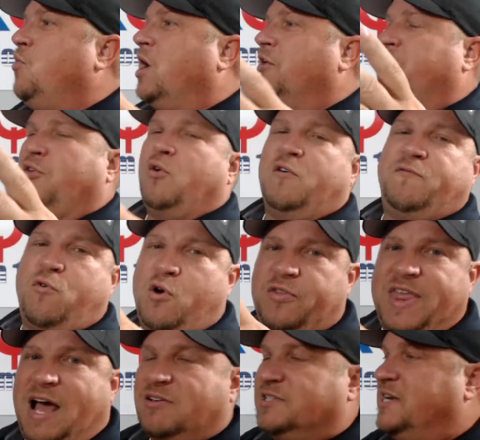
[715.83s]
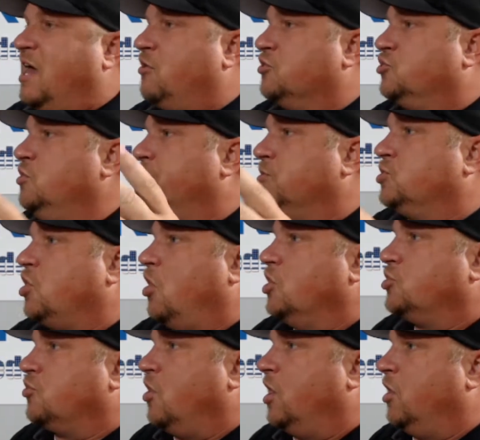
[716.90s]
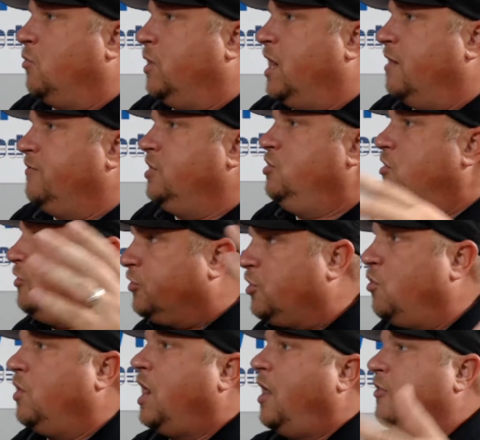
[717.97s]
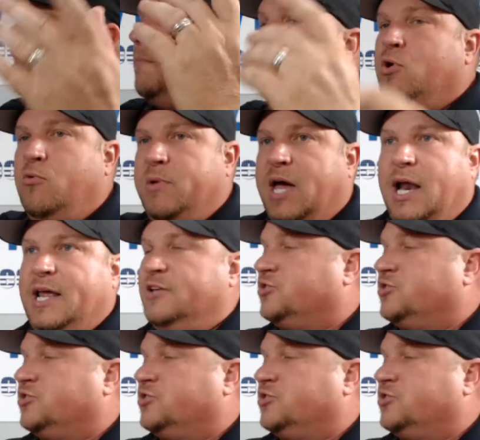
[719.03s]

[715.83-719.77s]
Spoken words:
you want to throw a $4,000 supercharger on or whatever, you can throw it on there and boom, you got